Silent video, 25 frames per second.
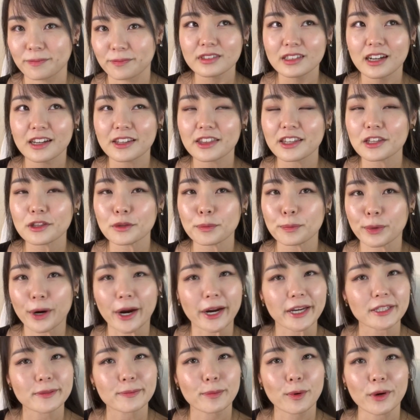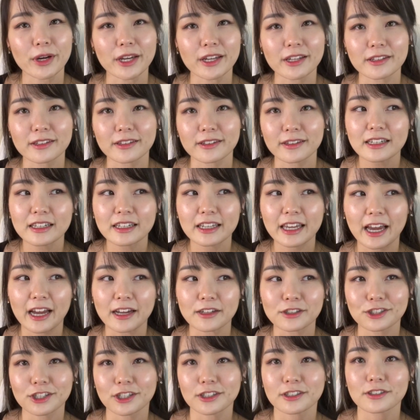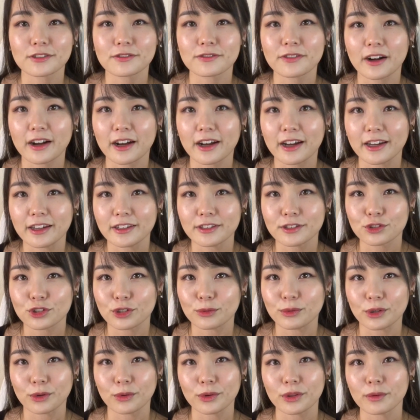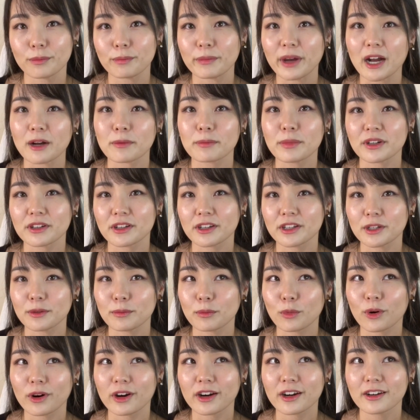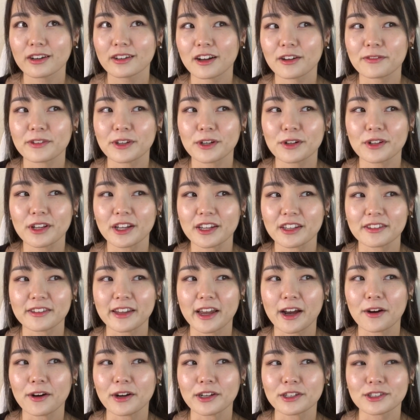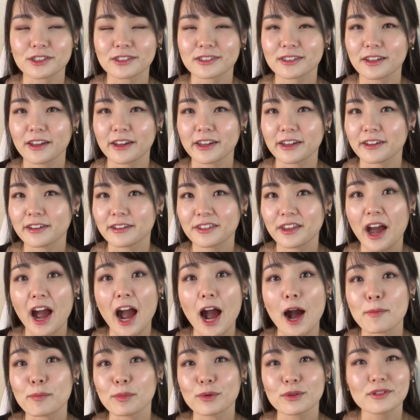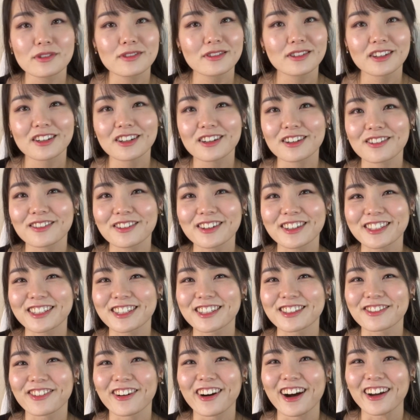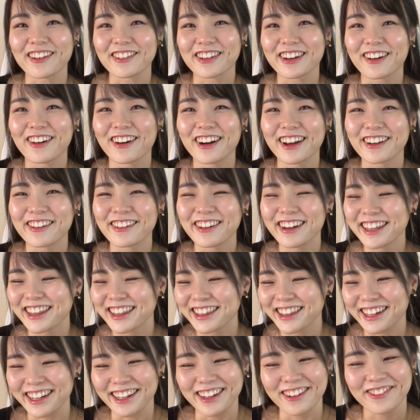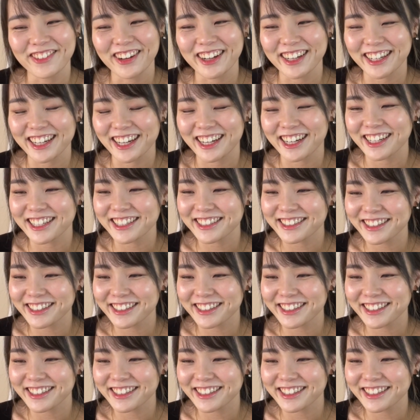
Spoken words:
I think the price point can't justify streaming with a MacBook anymore. I feel like now I just like the Apple sticker, which is why I'm going with it if I get it.